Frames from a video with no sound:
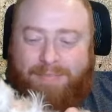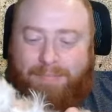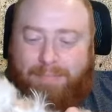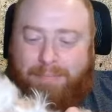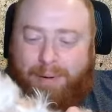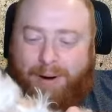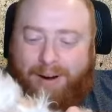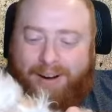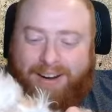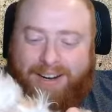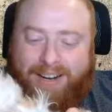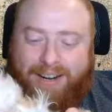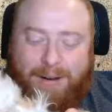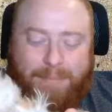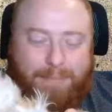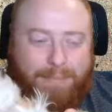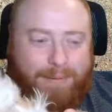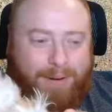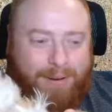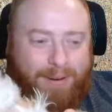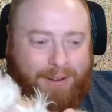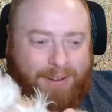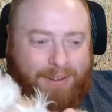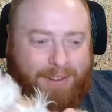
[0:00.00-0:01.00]
barking up
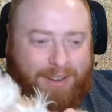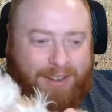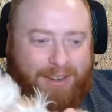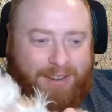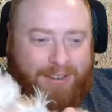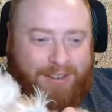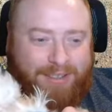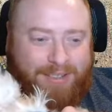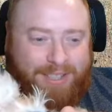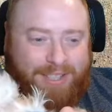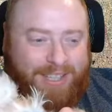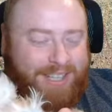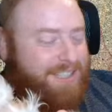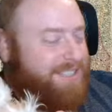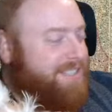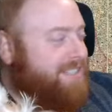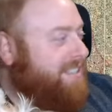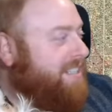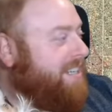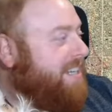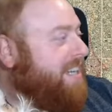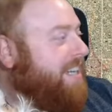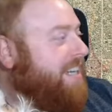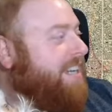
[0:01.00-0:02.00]
at all the other dogs.
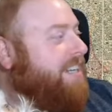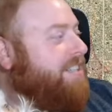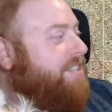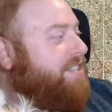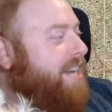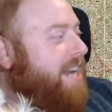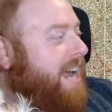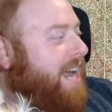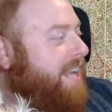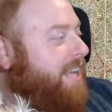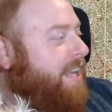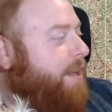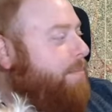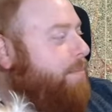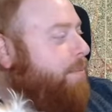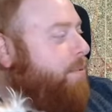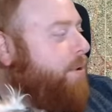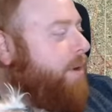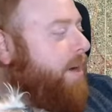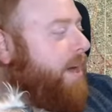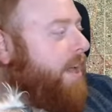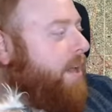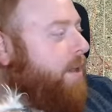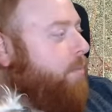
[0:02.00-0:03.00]
Jackie
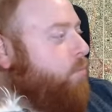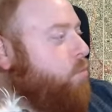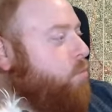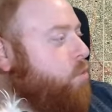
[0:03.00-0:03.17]
boy.